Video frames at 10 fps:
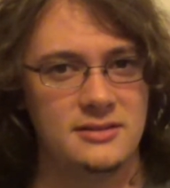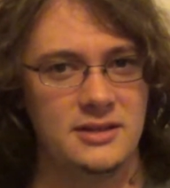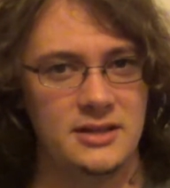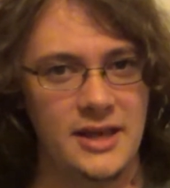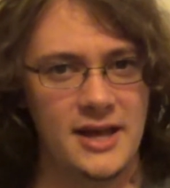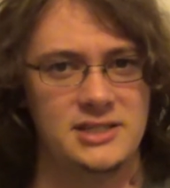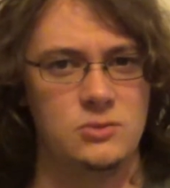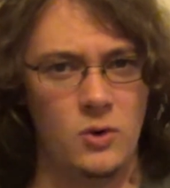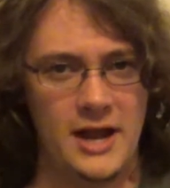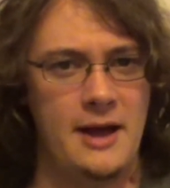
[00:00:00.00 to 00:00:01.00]
yes,
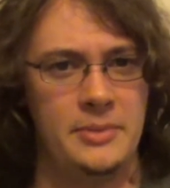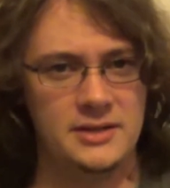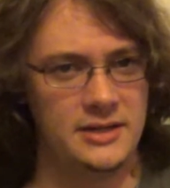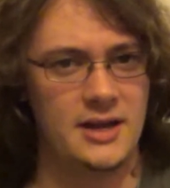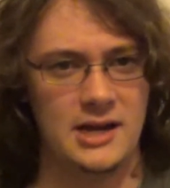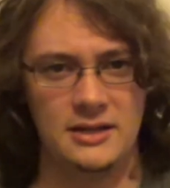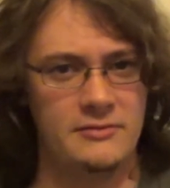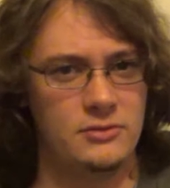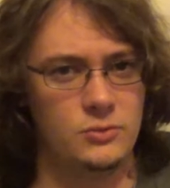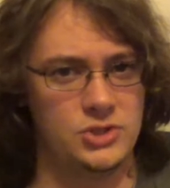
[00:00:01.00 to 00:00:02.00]
what happened at
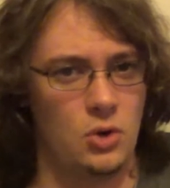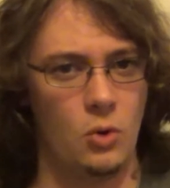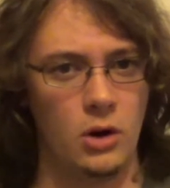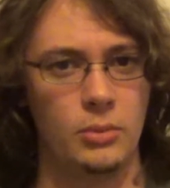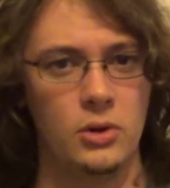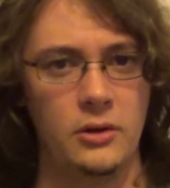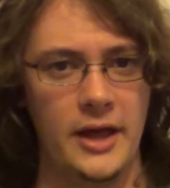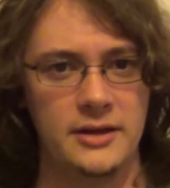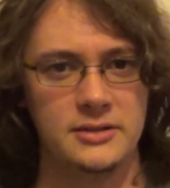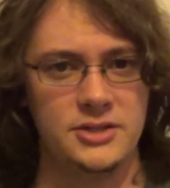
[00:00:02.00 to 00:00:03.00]
9/11 was horrible,
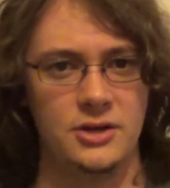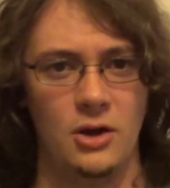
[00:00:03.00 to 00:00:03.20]
and,